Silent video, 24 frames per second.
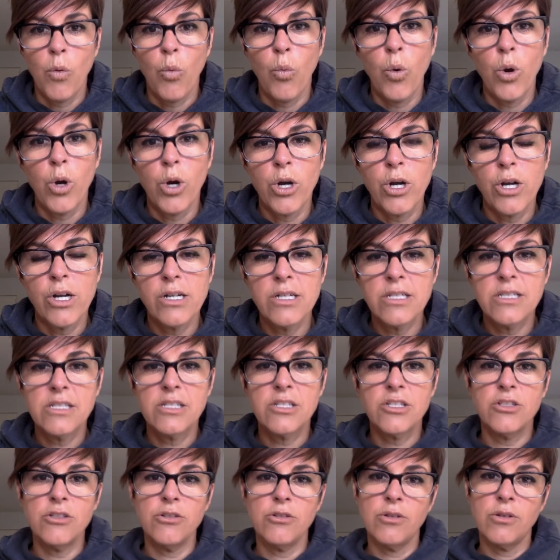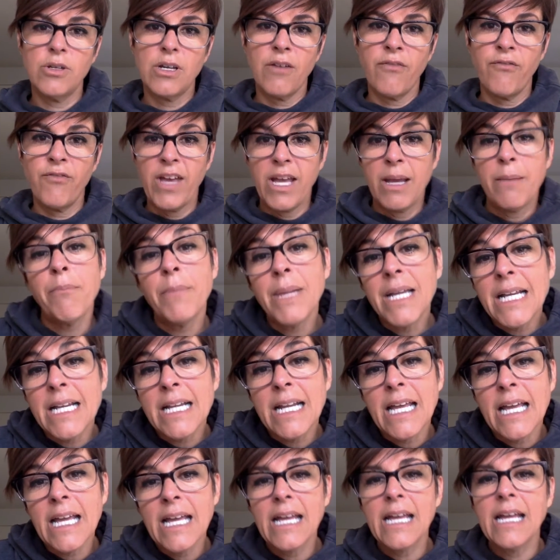words to convey
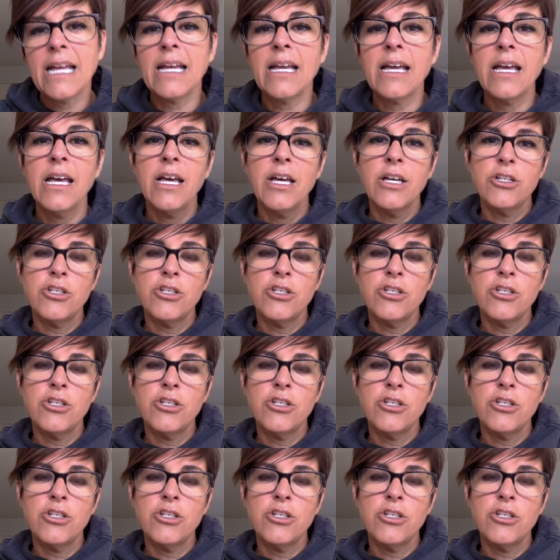meaning,